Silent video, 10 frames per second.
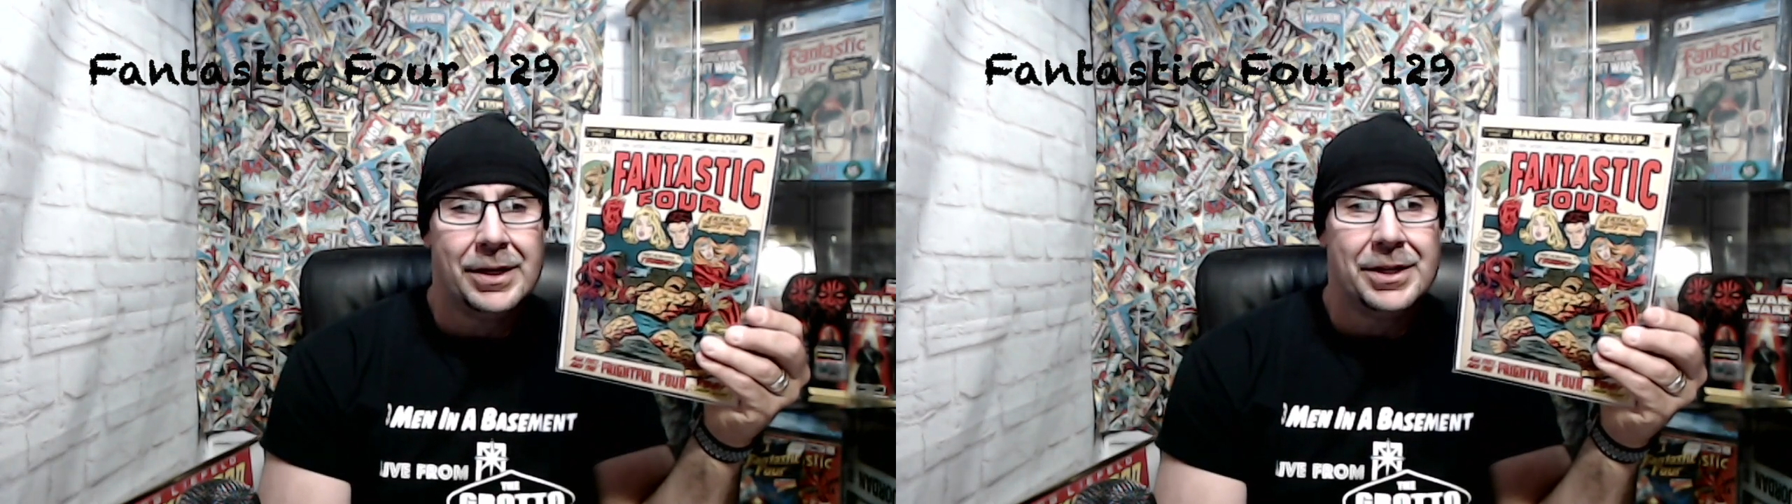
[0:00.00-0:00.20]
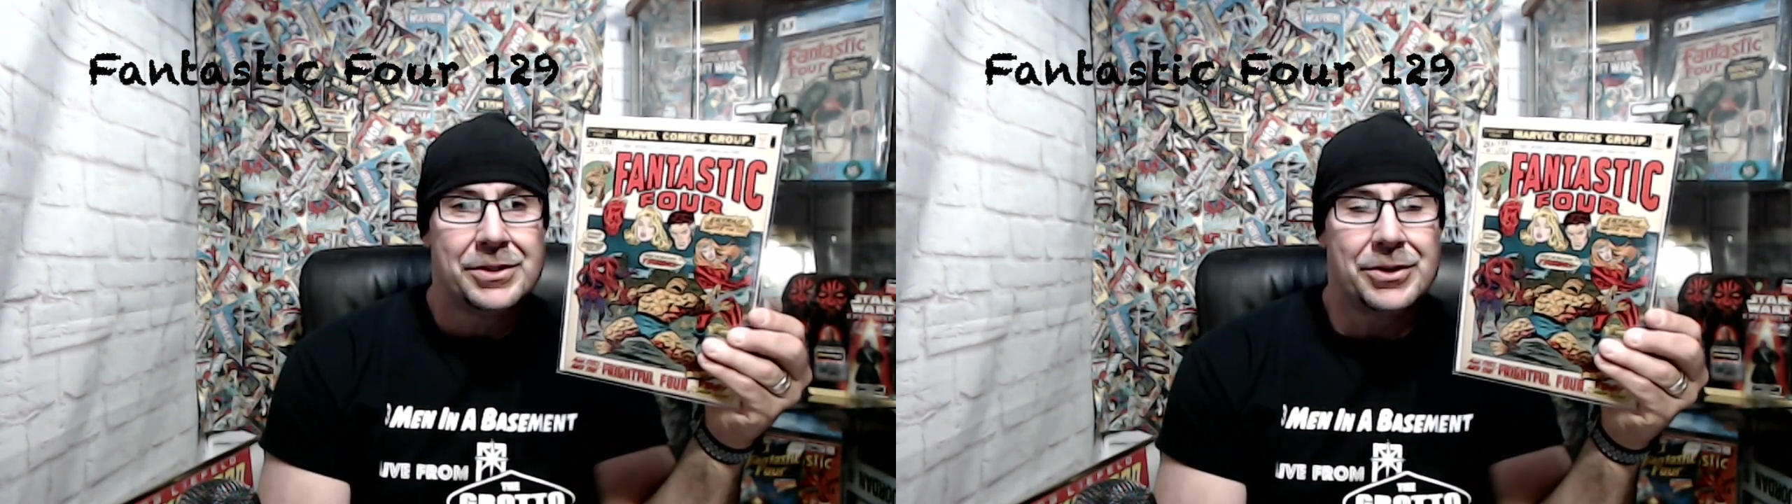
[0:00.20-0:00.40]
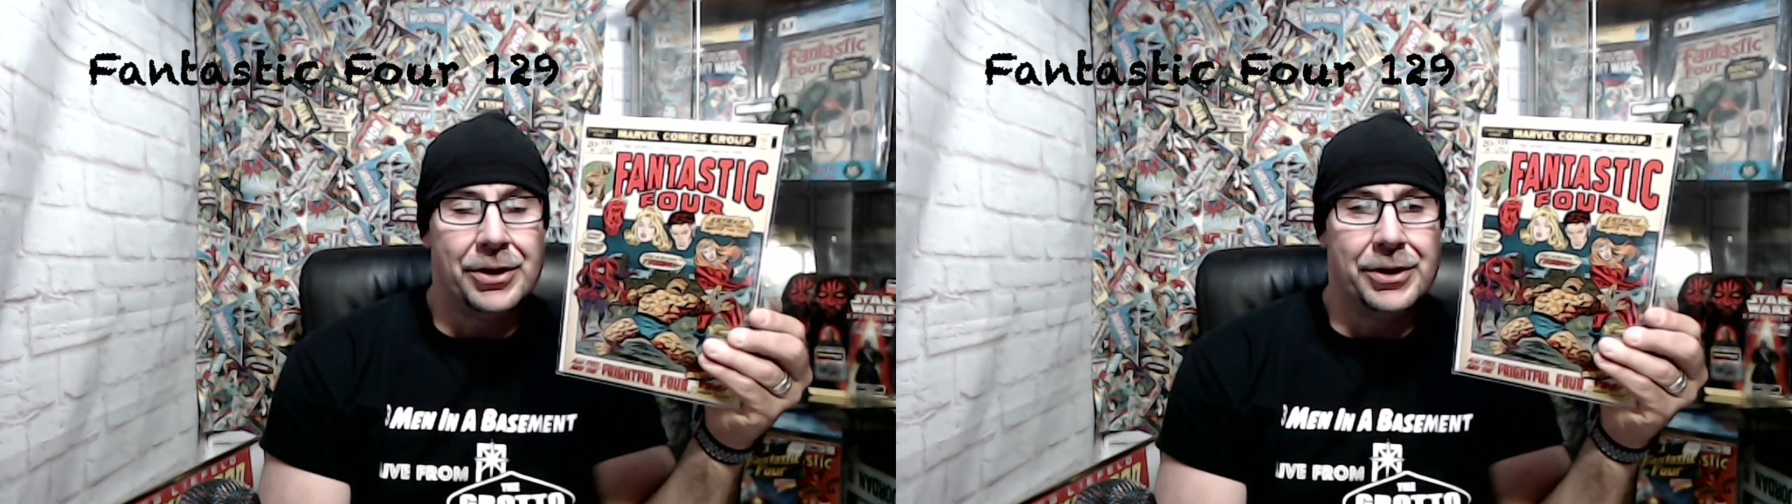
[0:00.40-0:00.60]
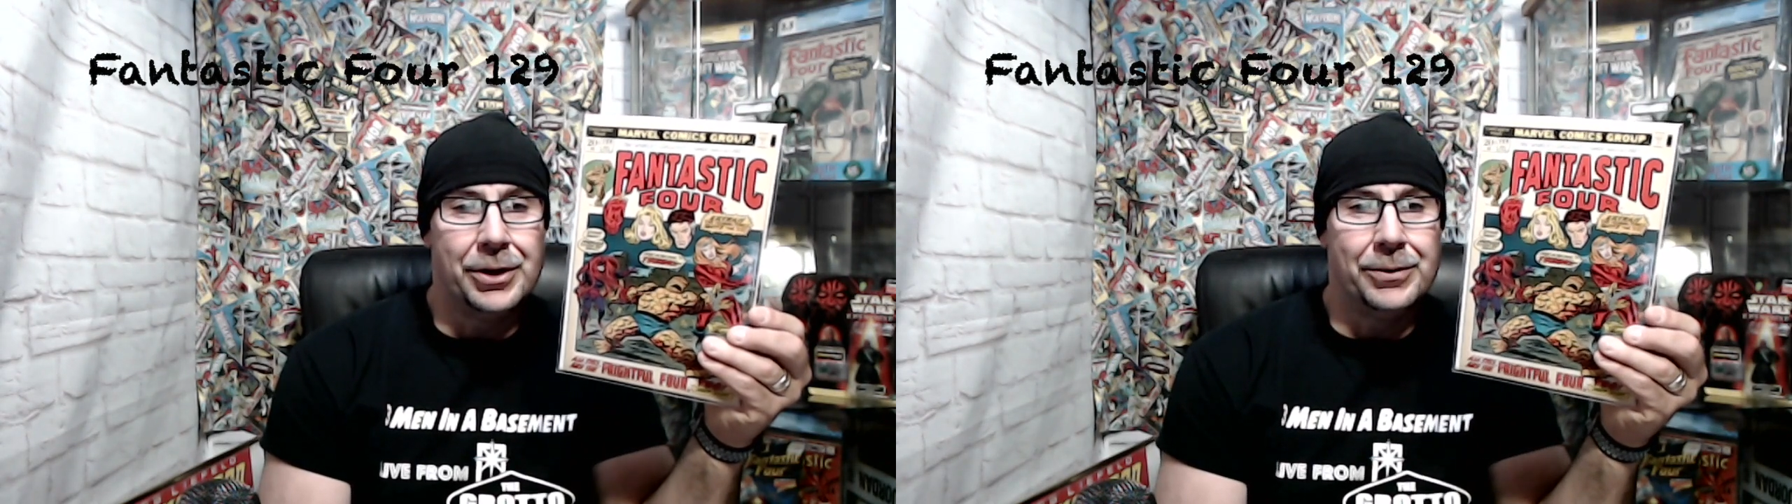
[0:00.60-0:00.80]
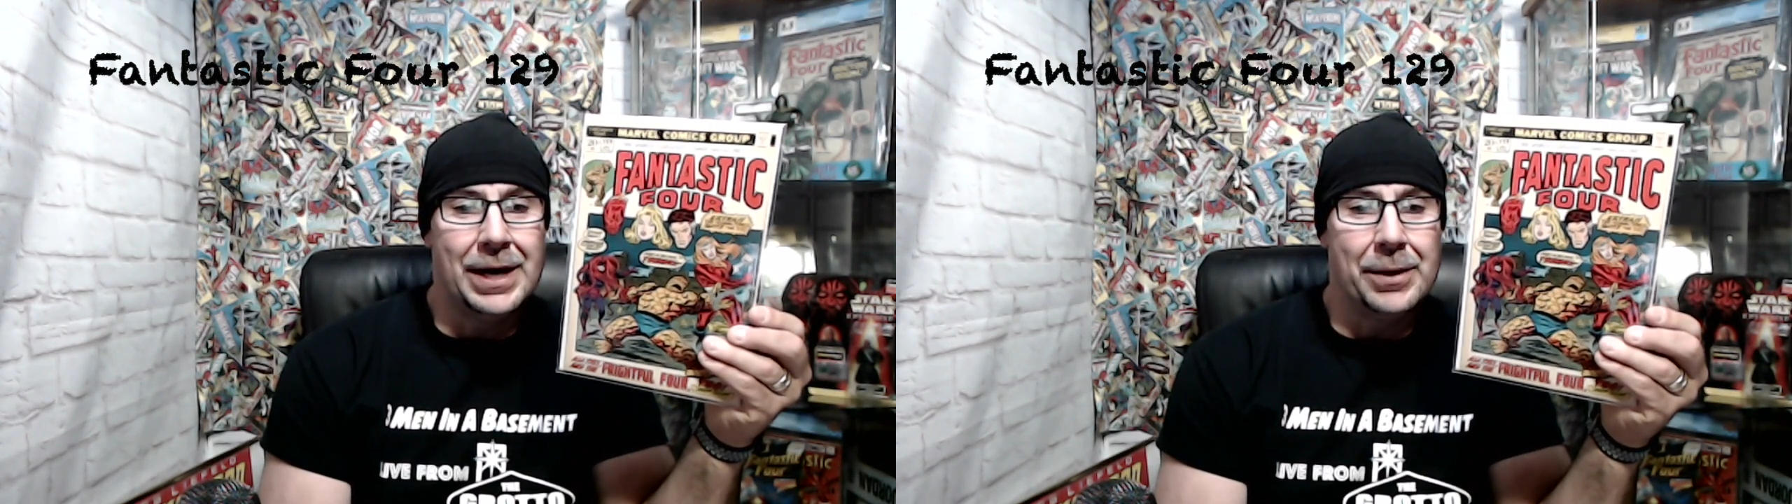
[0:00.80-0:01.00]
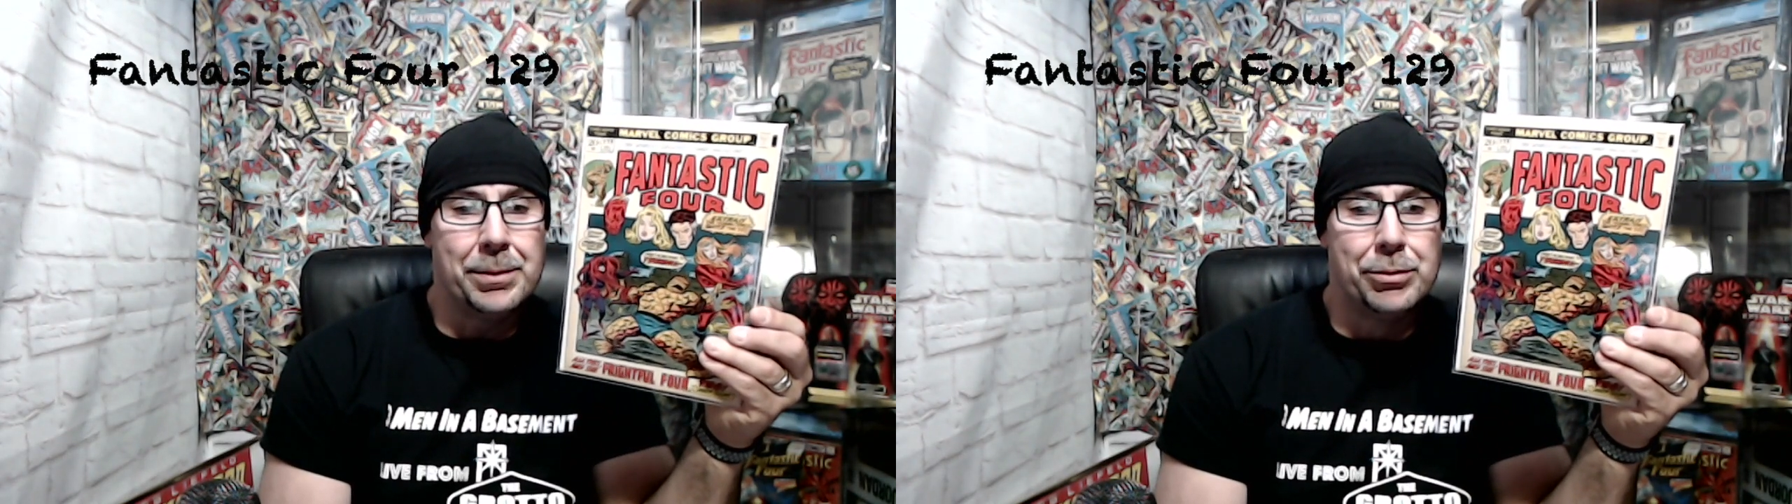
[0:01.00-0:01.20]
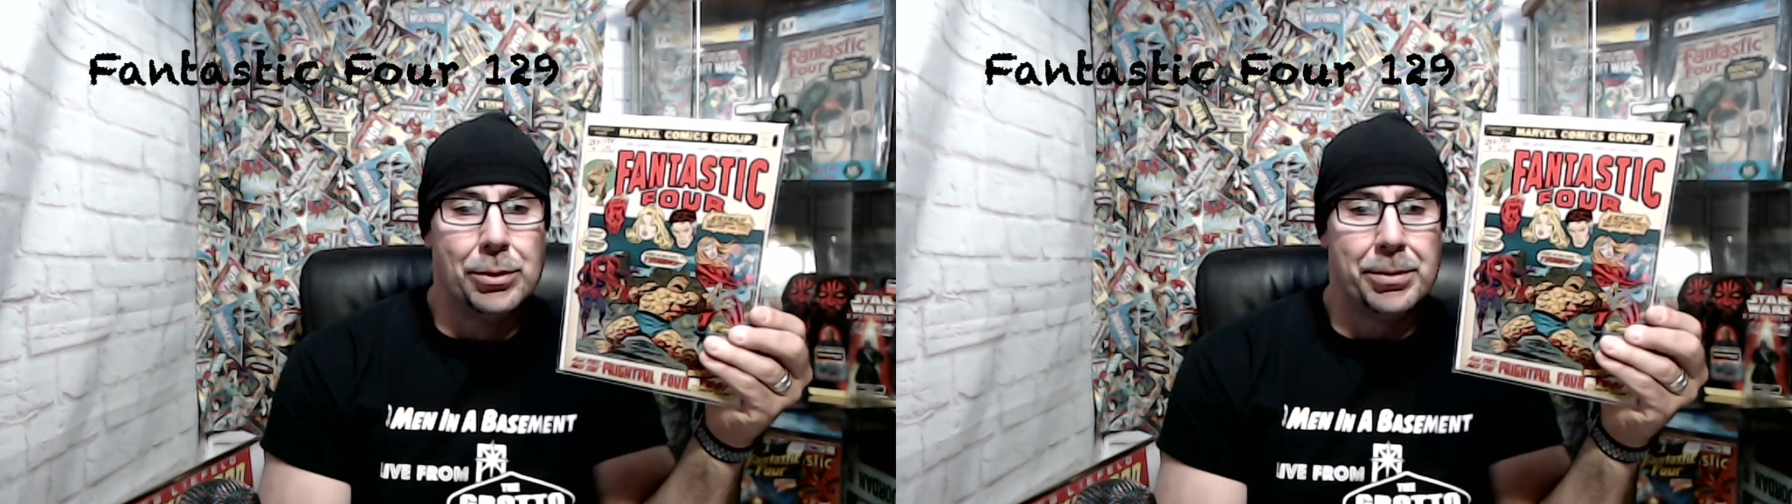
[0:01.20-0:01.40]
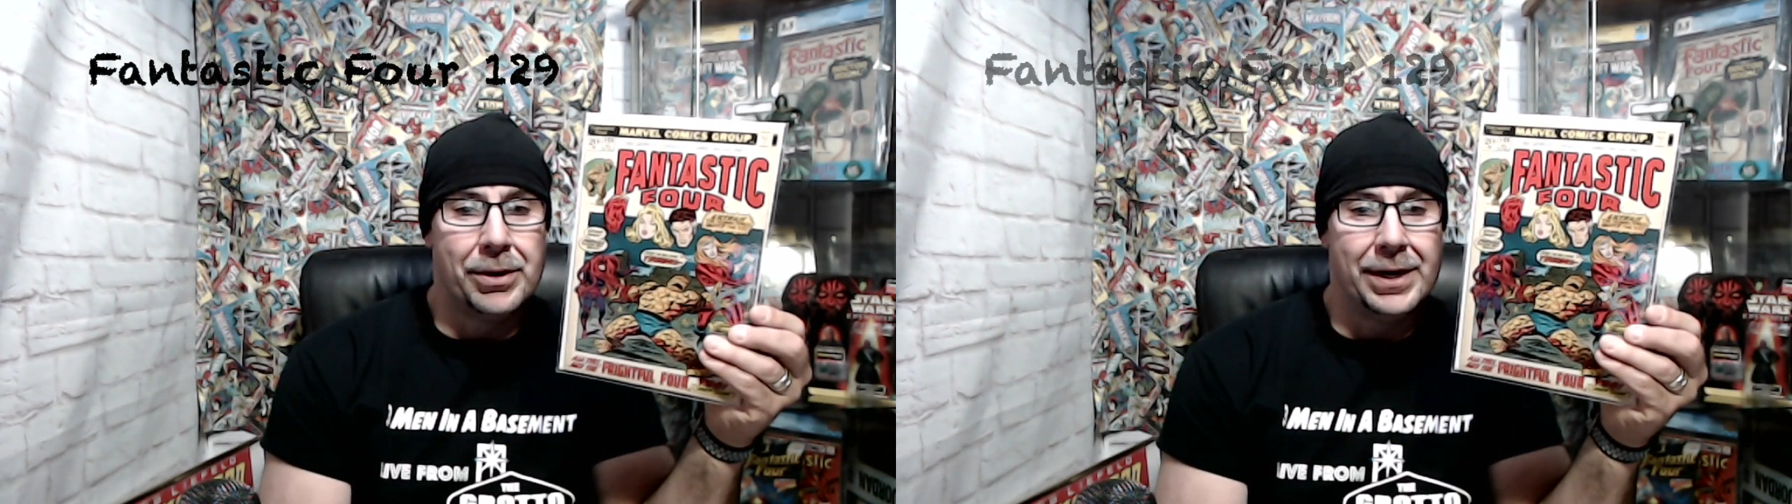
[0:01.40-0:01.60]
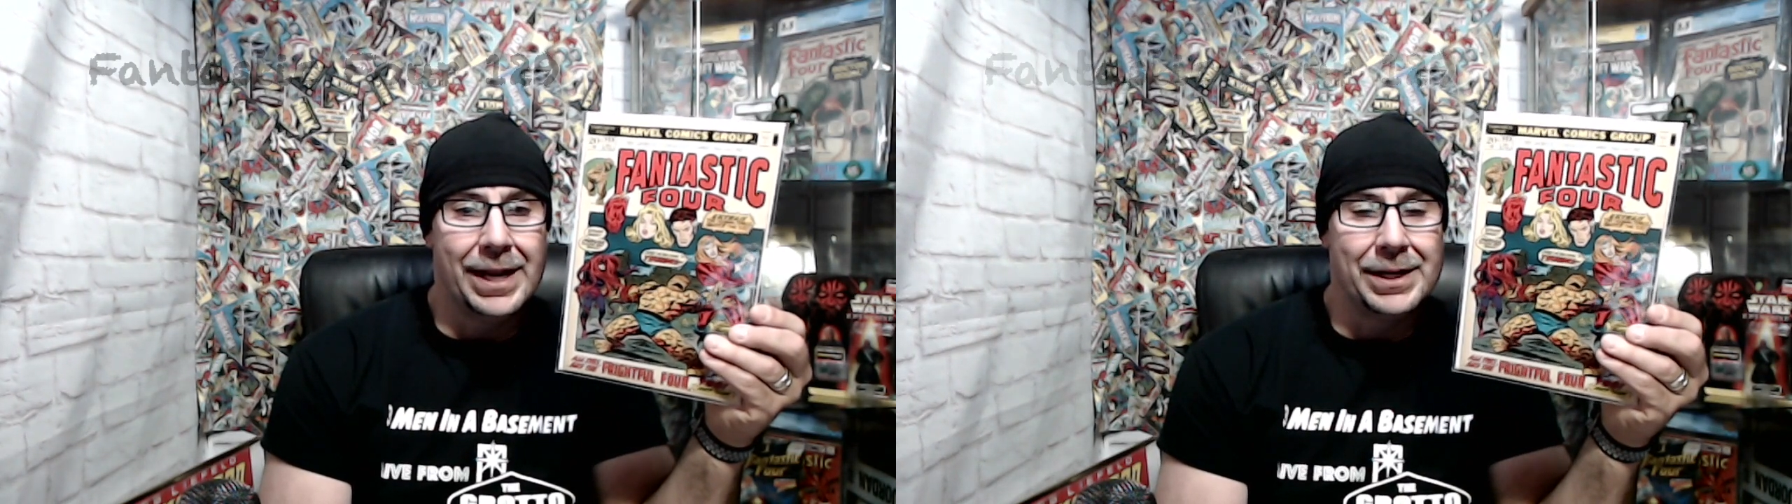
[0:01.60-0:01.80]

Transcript: started to go down the pooper in